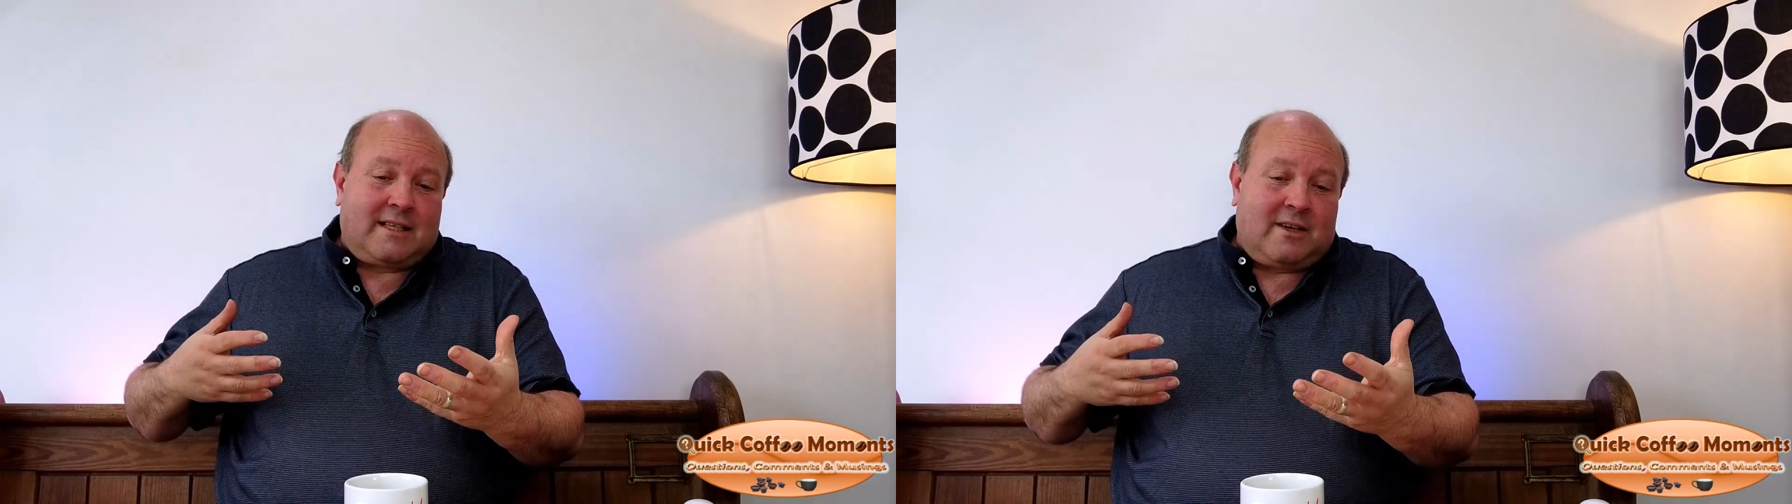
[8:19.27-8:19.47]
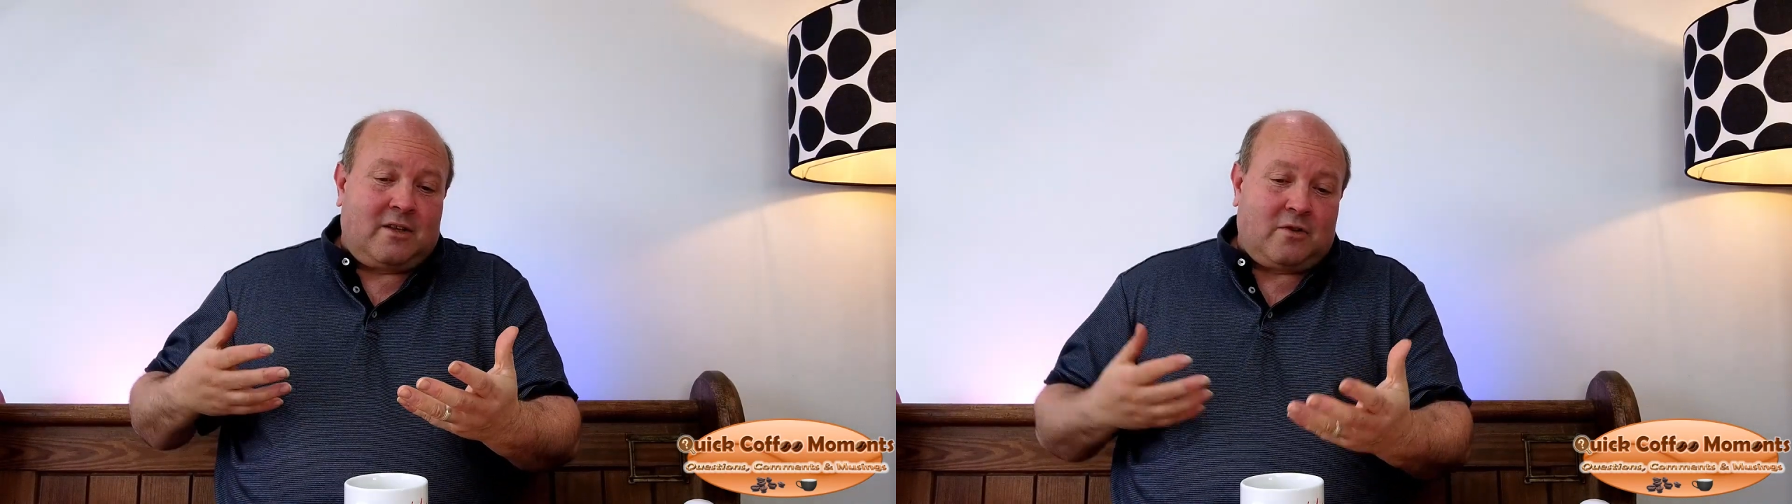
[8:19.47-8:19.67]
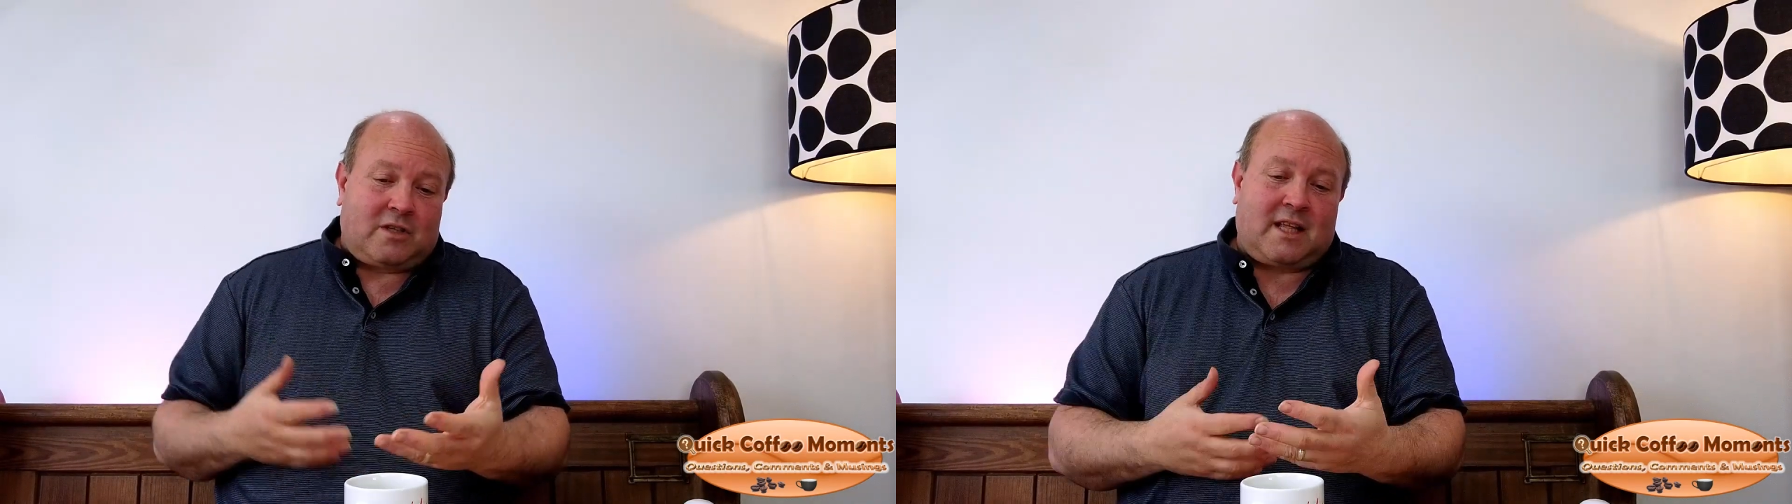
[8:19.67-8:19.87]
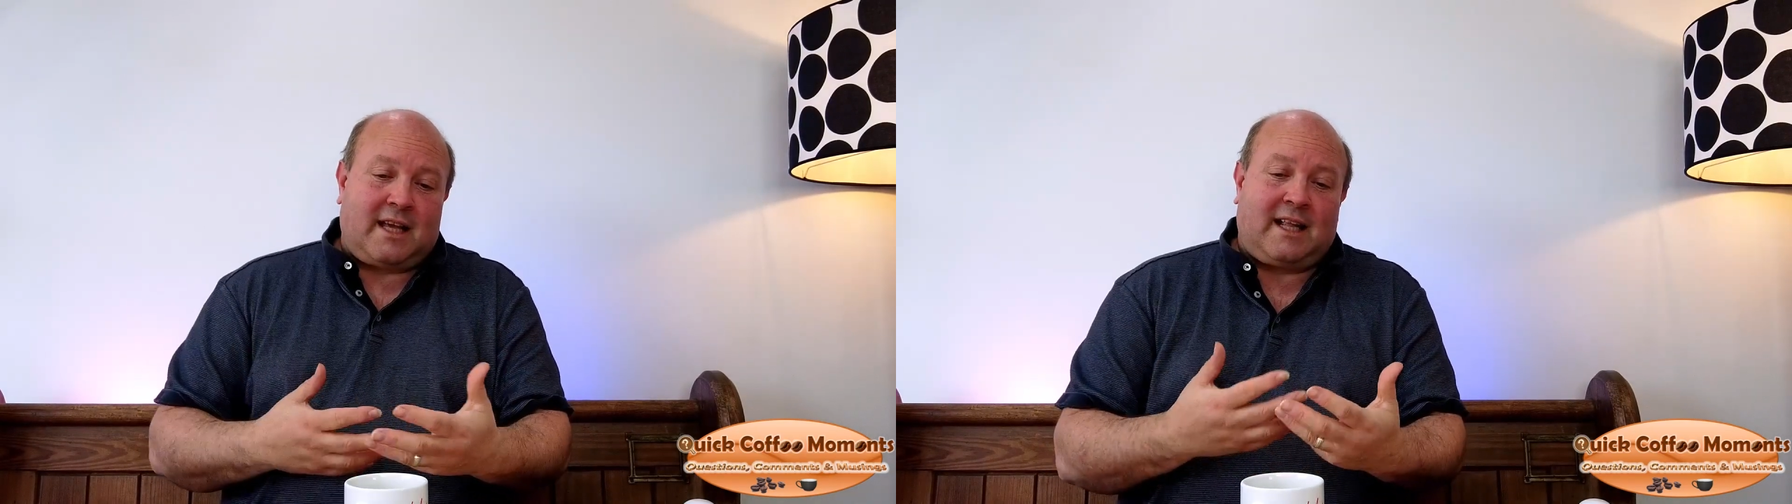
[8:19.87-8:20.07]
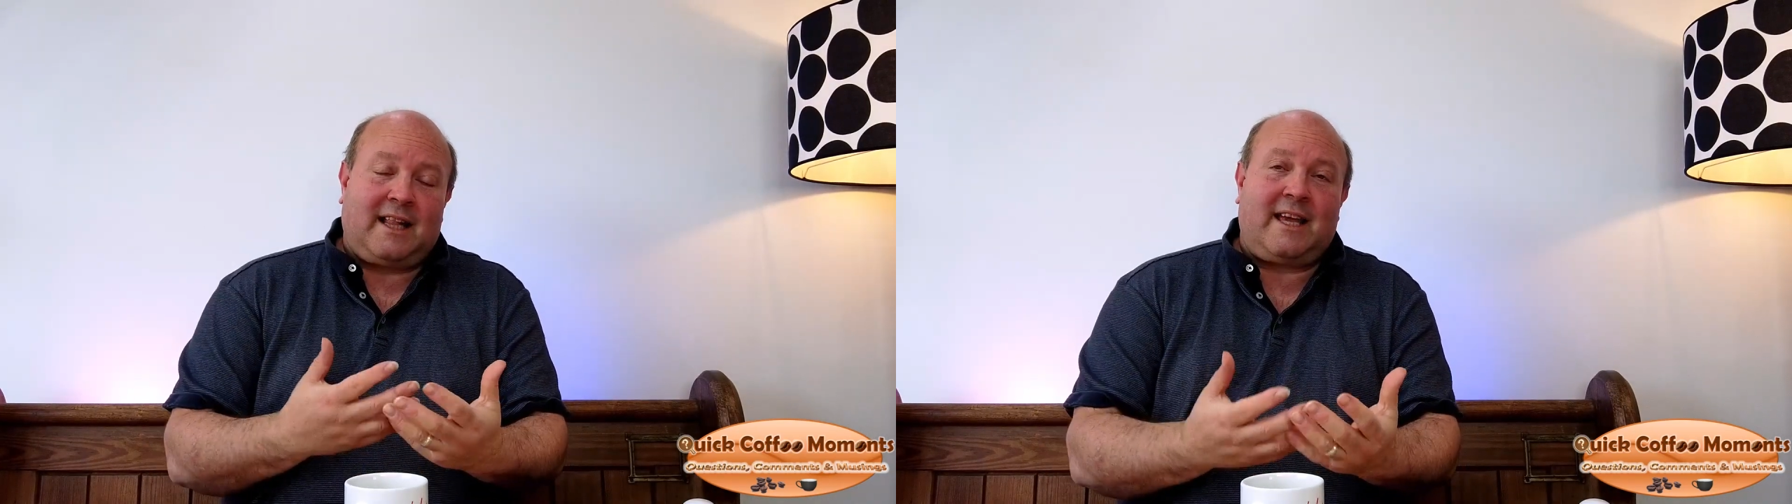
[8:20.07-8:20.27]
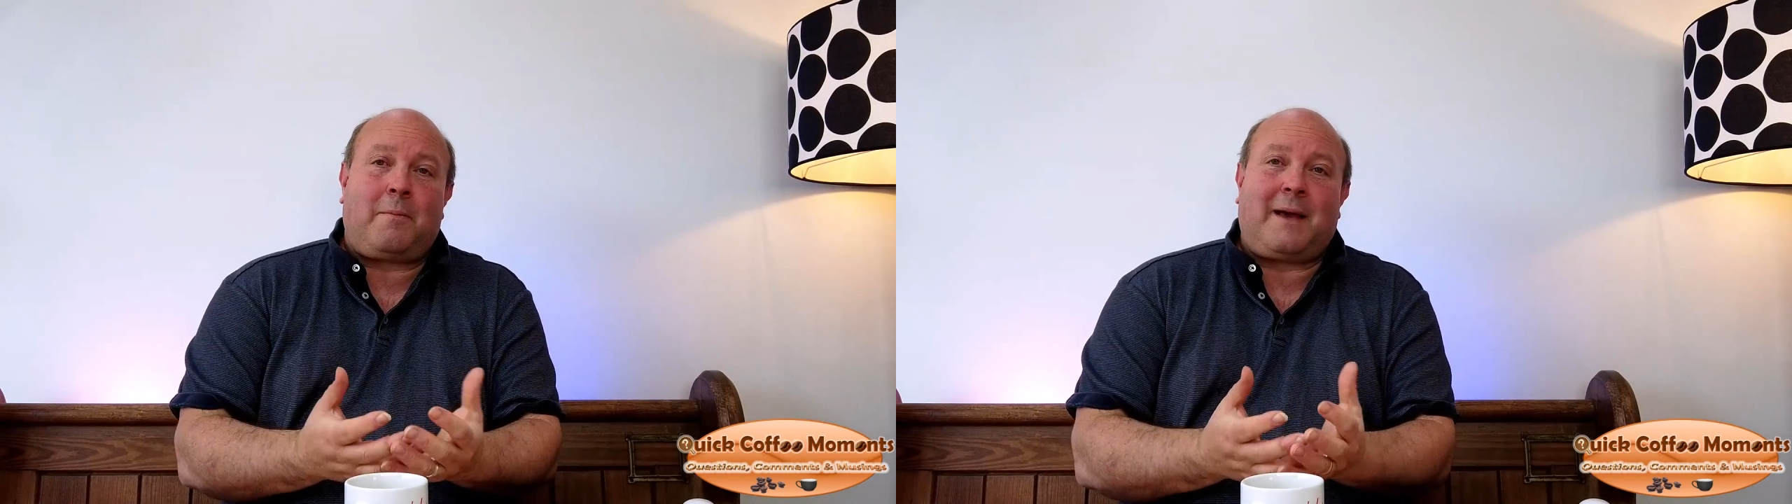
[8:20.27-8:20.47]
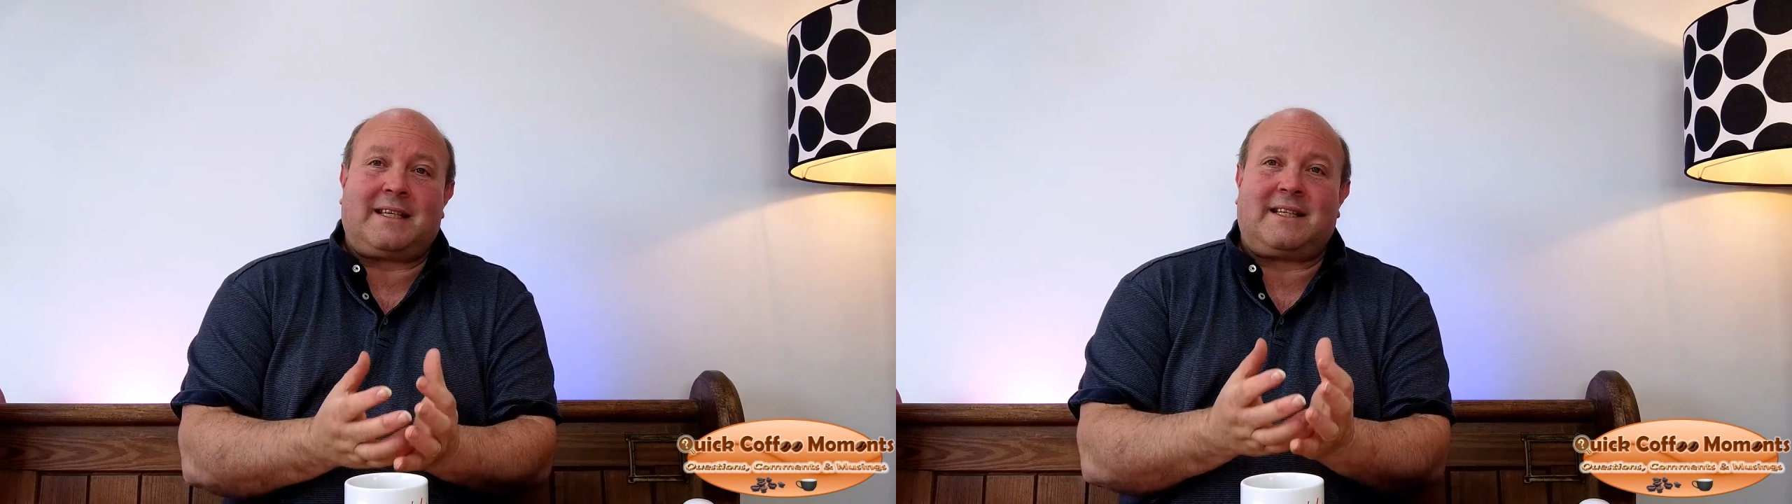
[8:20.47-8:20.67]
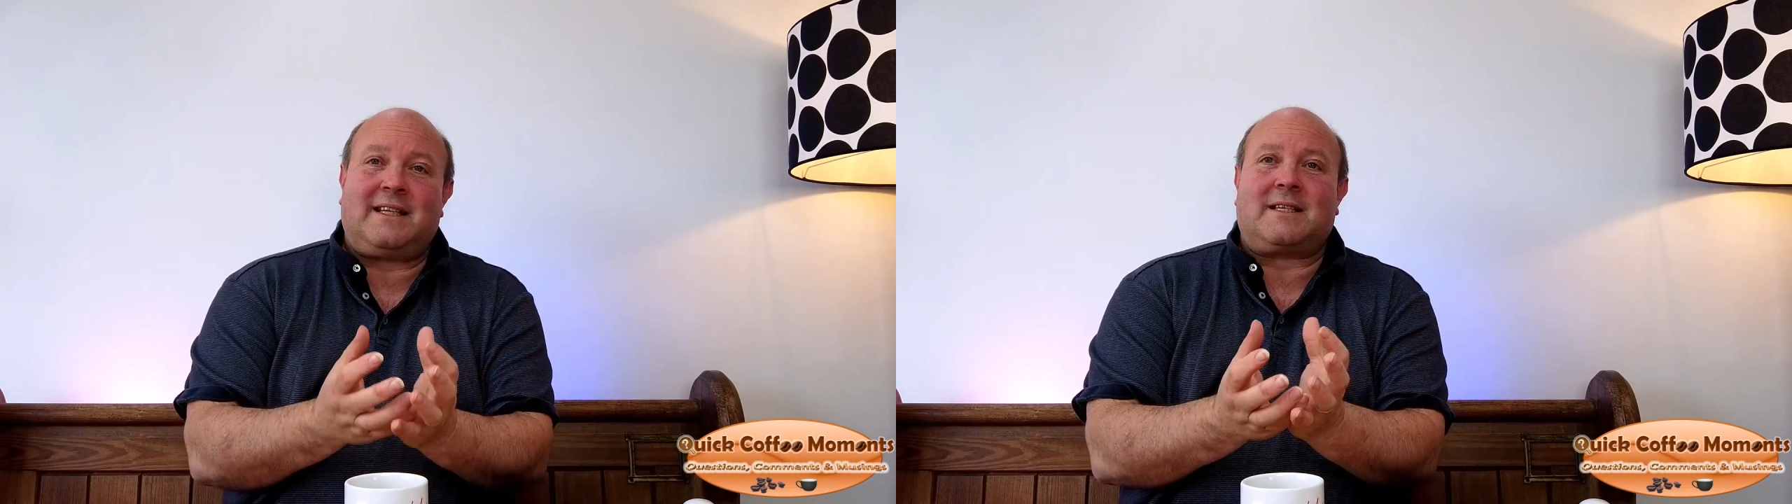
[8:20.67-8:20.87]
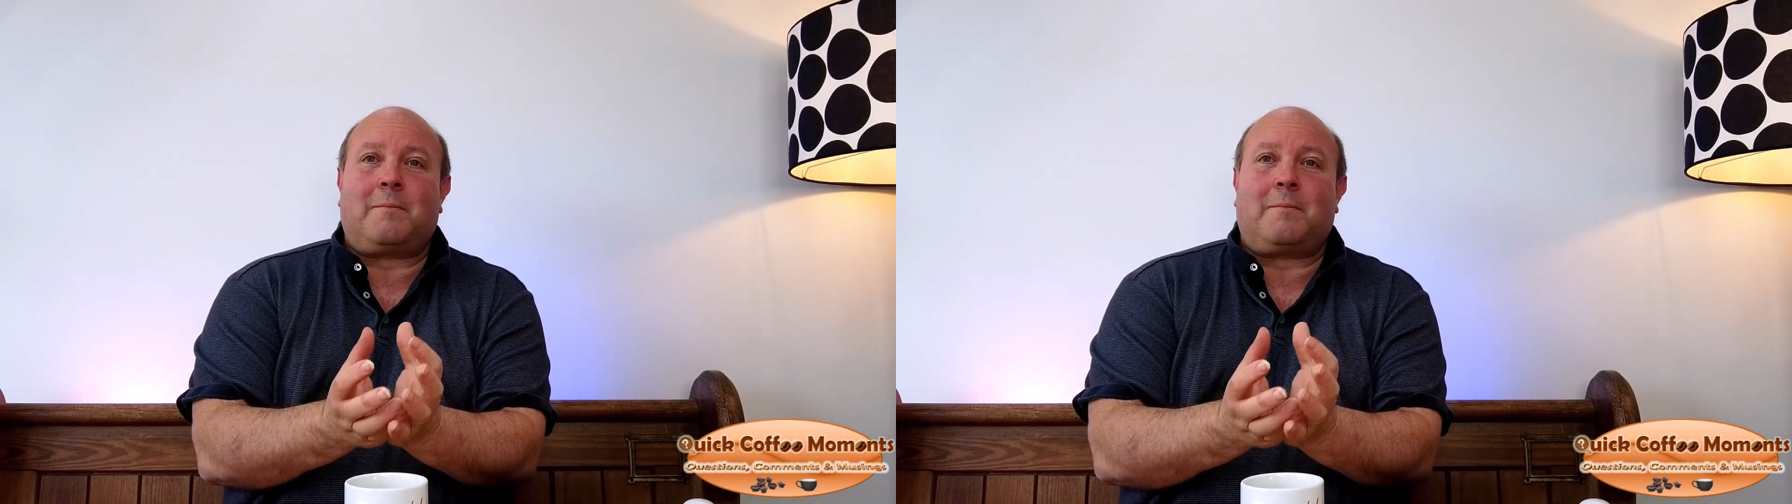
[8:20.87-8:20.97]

So it looks like Cleopas and his